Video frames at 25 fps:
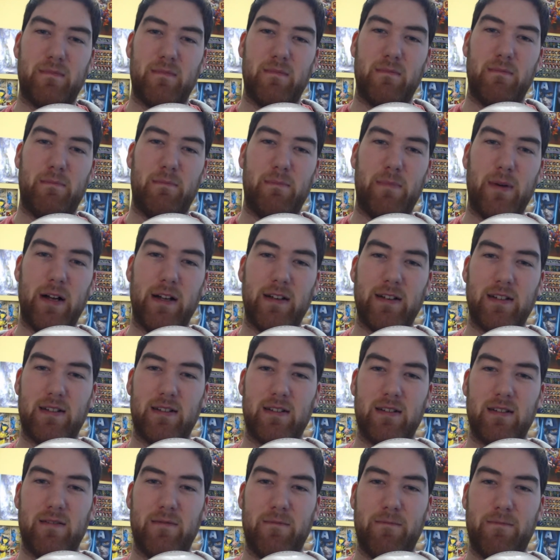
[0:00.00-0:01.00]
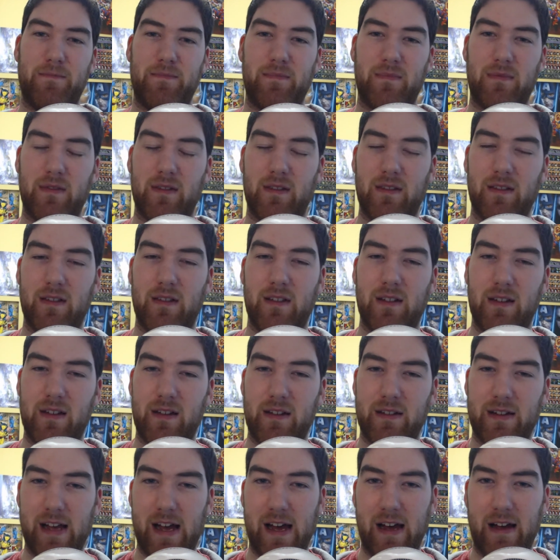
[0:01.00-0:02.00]
But
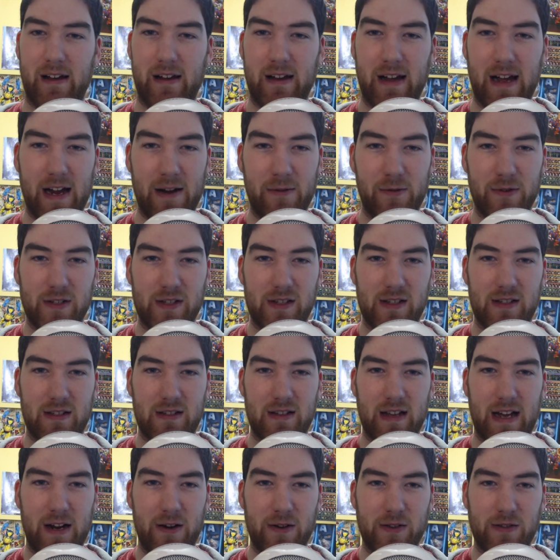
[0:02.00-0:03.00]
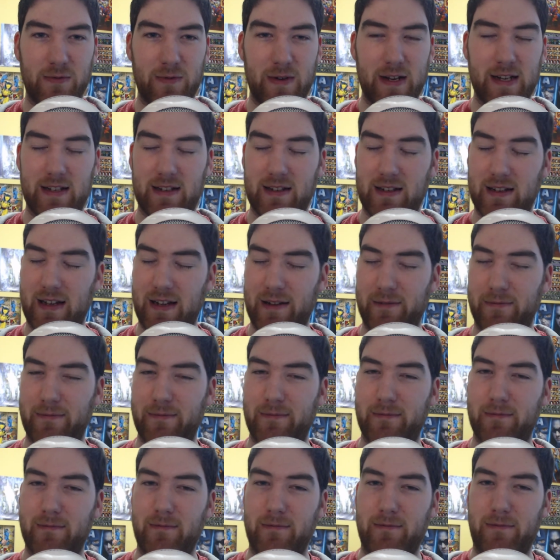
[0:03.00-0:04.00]
yeah, I was right. I
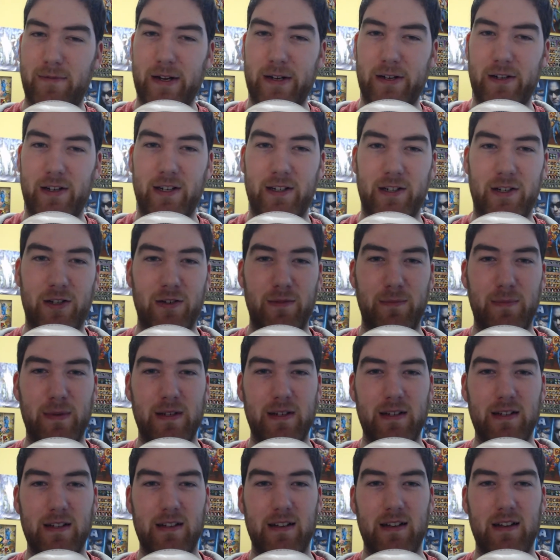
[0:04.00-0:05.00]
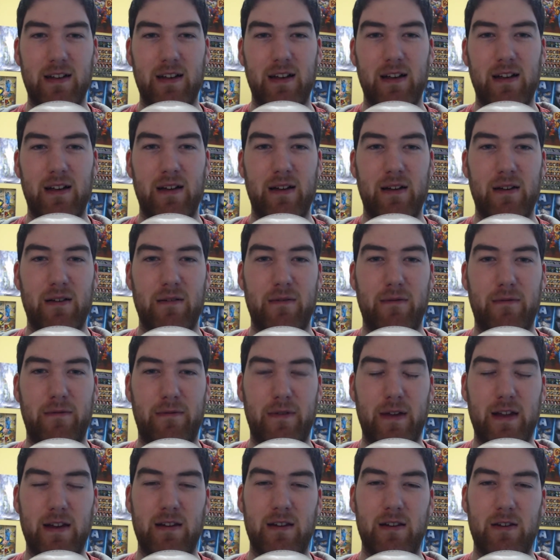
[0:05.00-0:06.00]
figured it could be
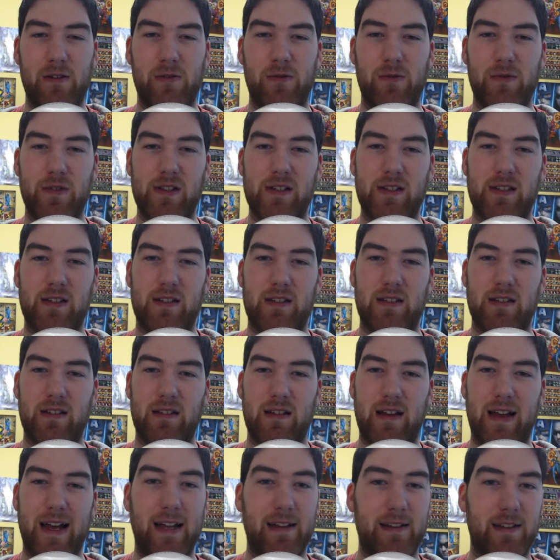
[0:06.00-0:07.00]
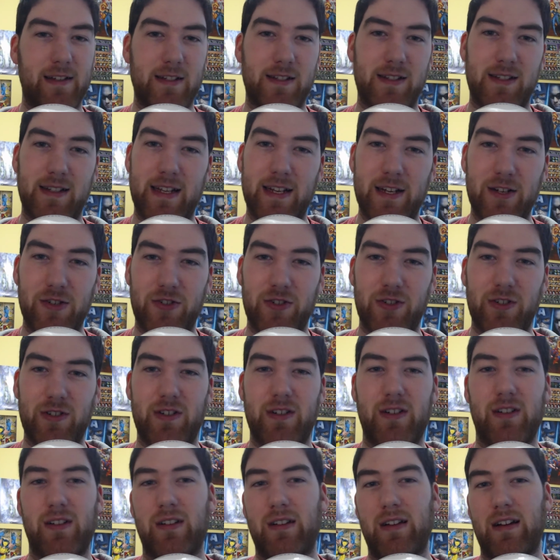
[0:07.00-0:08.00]
Finn who was at least injured,
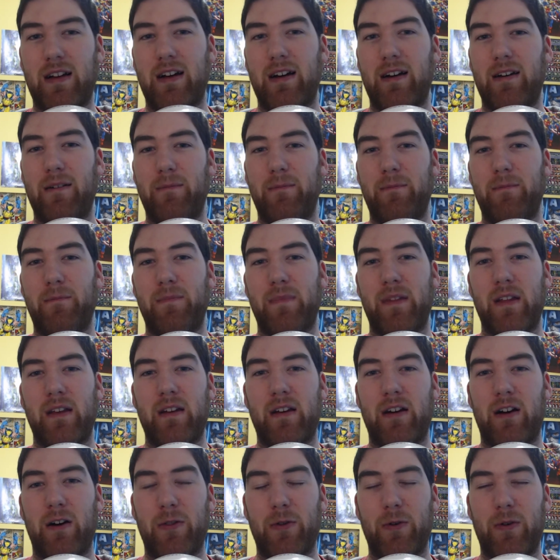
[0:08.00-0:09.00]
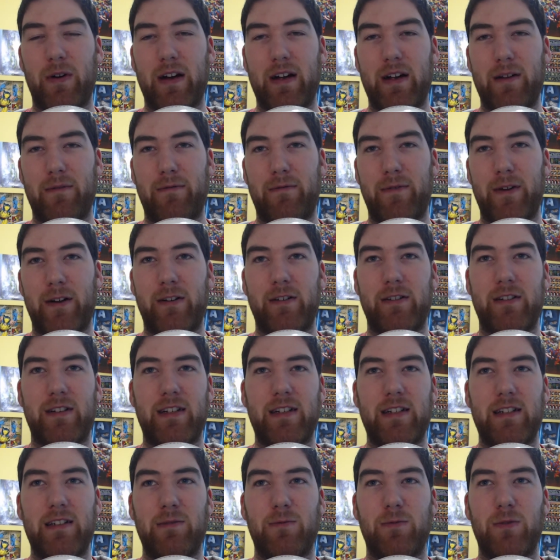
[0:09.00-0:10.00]
although I figured
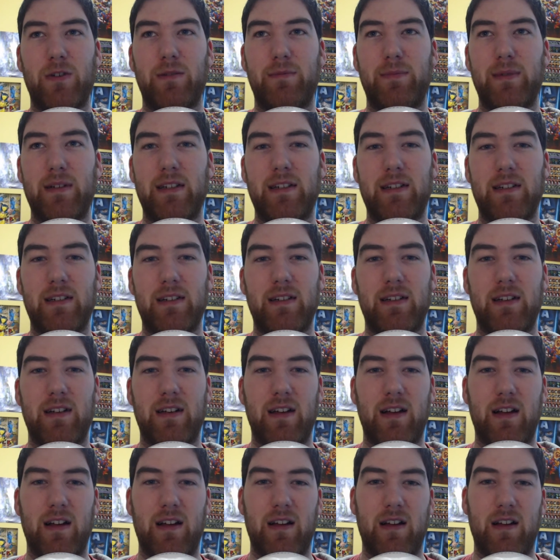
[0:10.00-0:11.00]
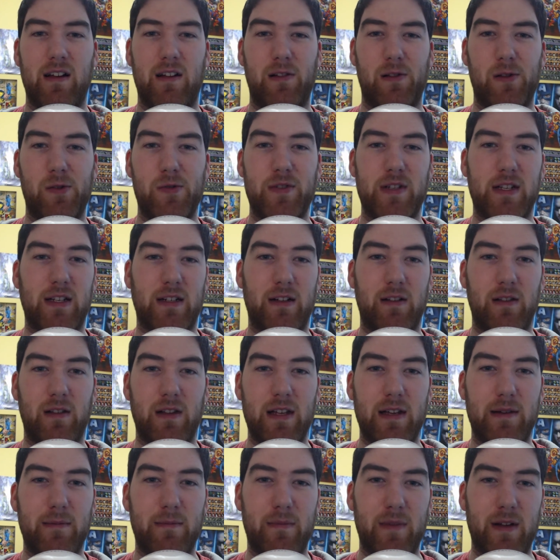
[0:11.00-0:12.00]
he would be losing a
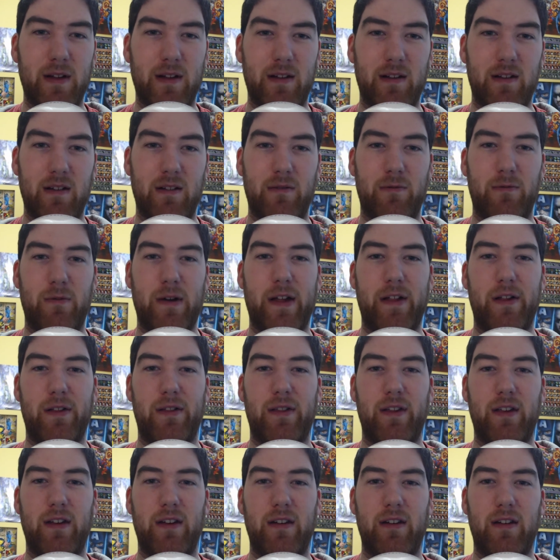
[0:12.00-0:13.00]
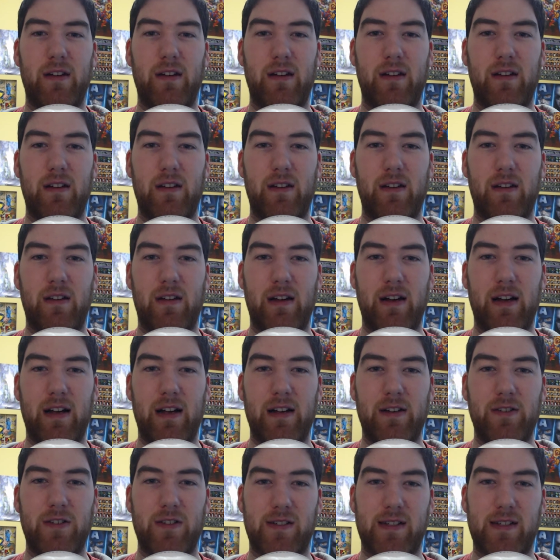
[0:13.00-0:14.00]
limb rather than
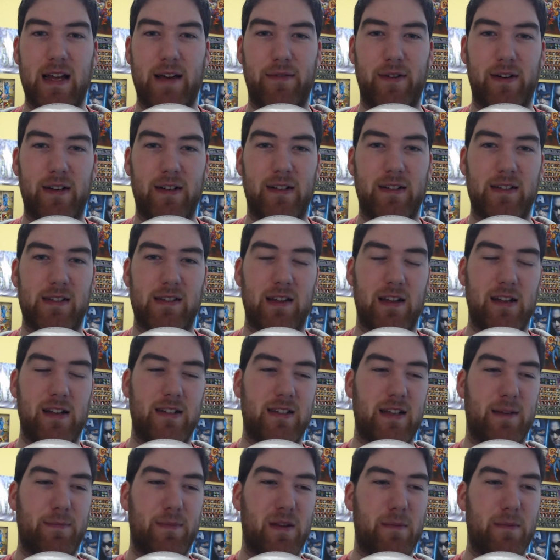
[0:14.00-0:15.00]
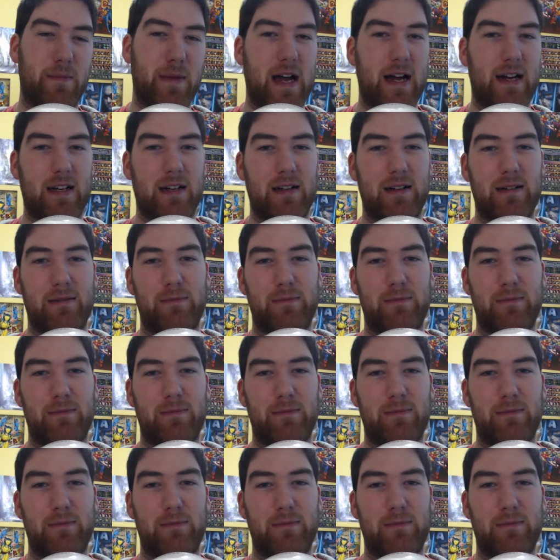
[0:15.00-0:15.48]
just having a slice up the back.